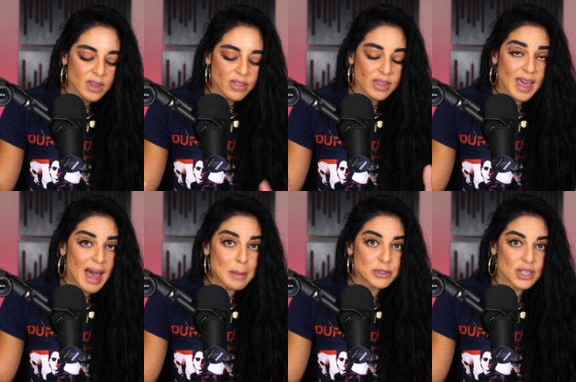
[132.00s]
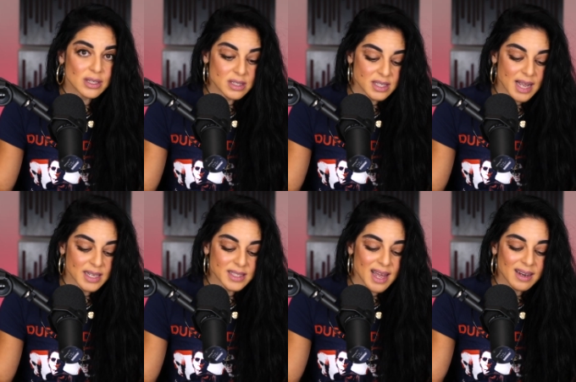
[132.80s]
the caption
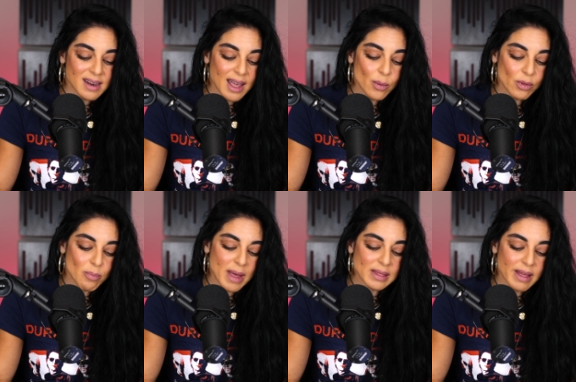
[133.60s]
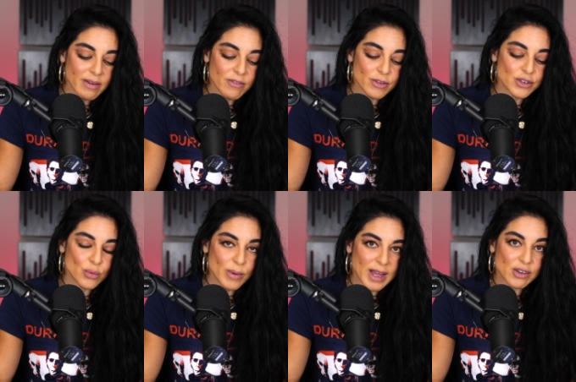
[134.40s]
says, "A night with my love for
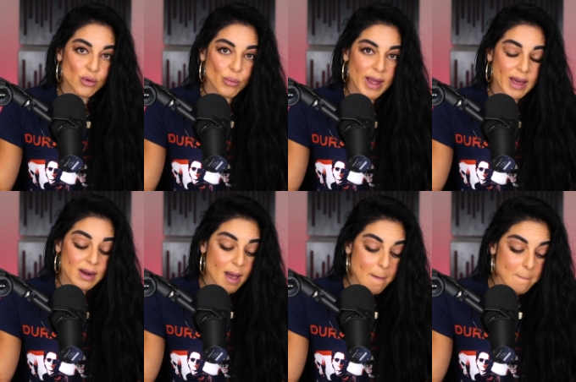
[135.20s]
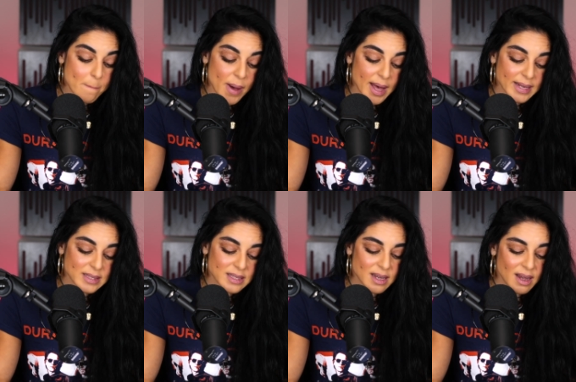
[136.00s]
Duran Duran."
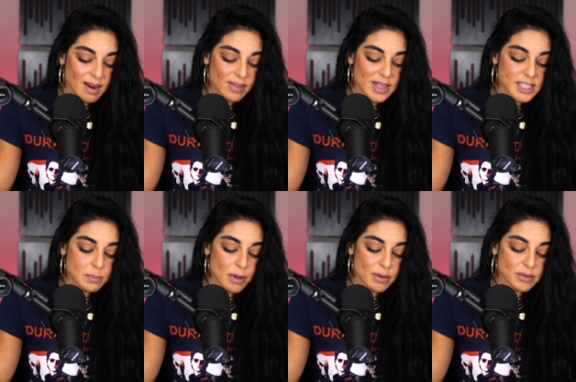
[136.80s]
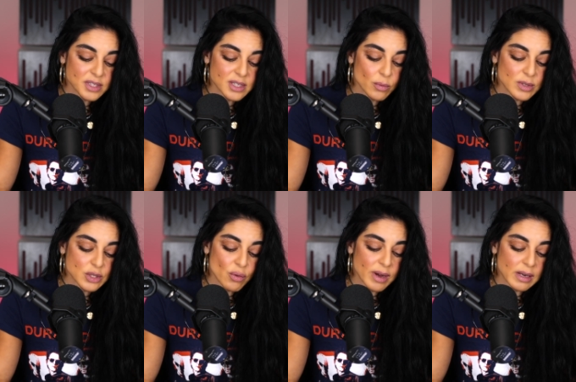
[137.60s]
But this post was
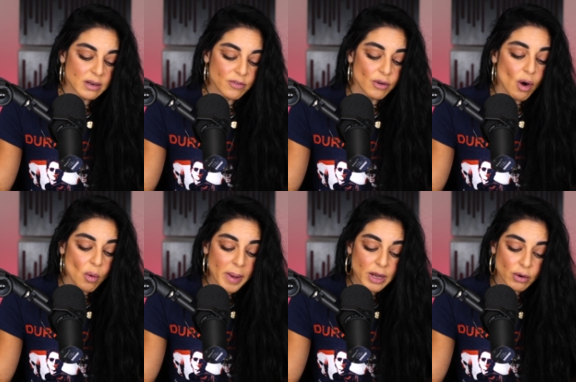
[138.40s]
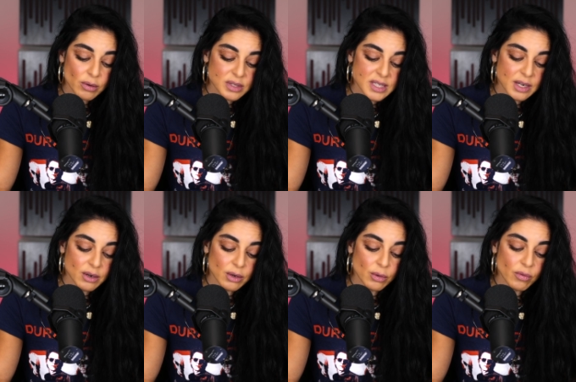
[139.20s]
created for all my girls
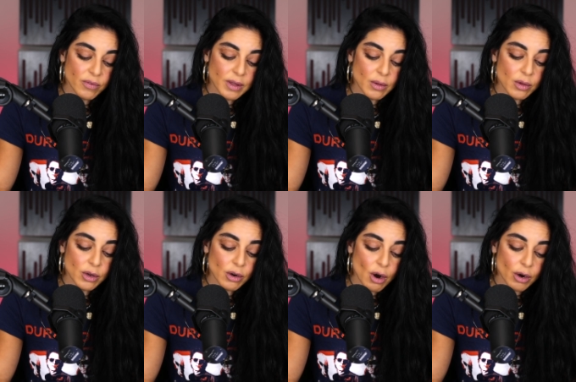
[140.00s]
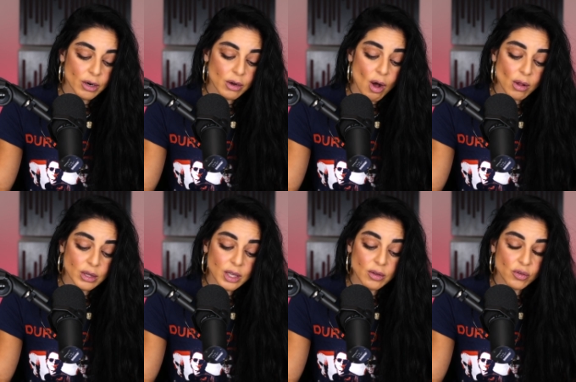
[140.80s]
here who feel your heart
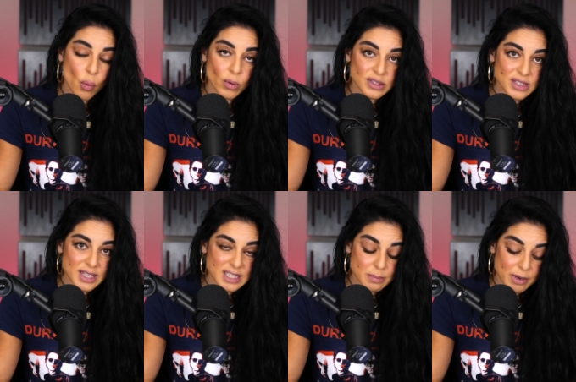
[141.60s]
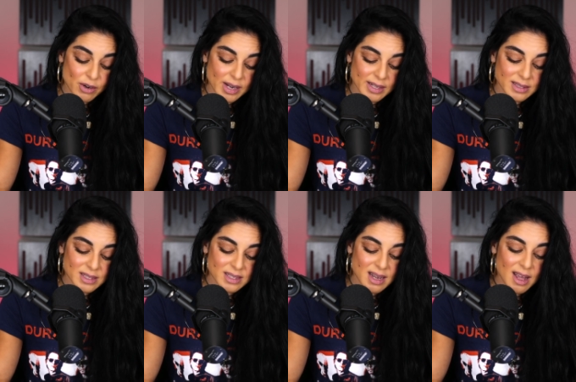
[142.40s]
calling you towards an
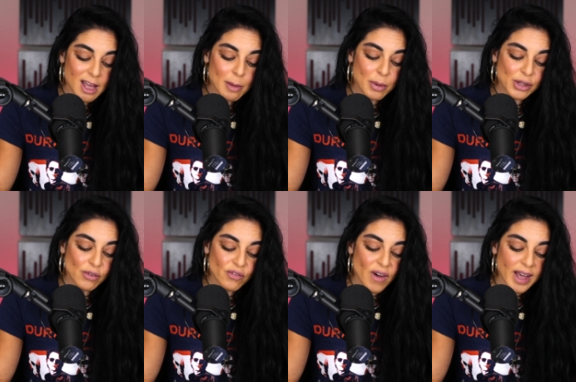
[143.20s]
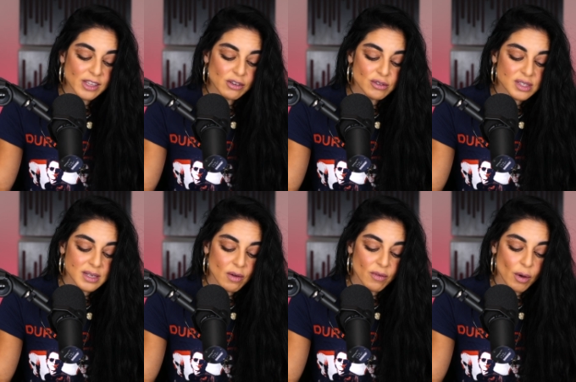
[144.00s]
experience, but you find
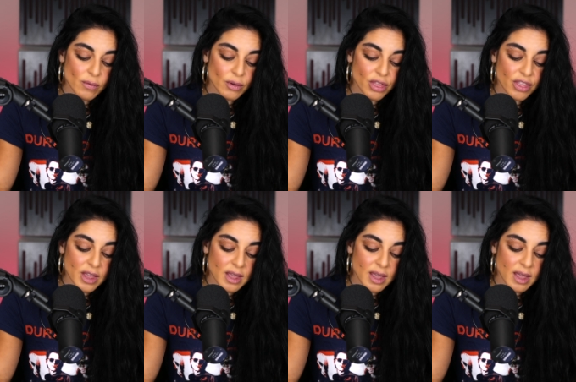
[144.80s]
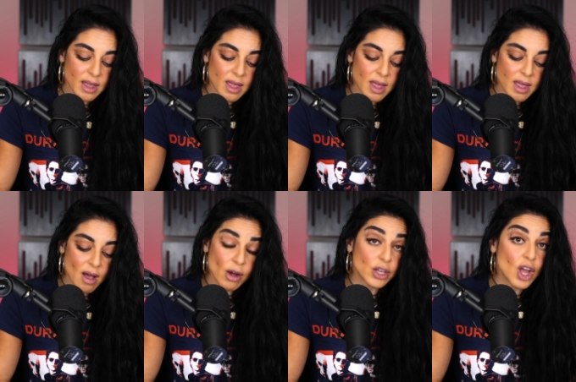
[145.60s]
yourself overthinking
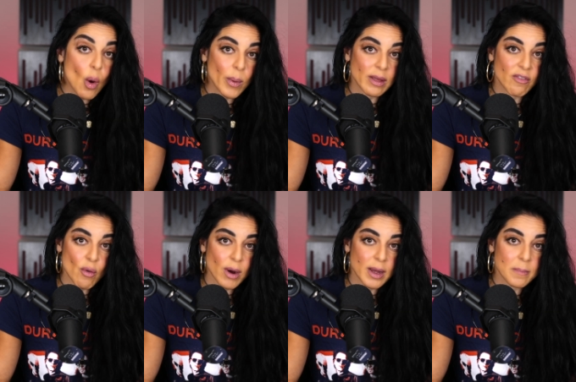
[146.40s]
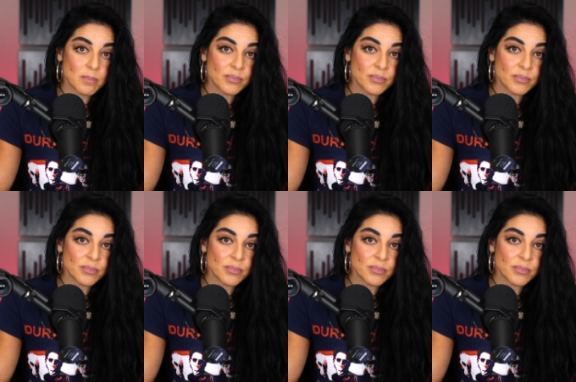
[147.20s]
on going for it.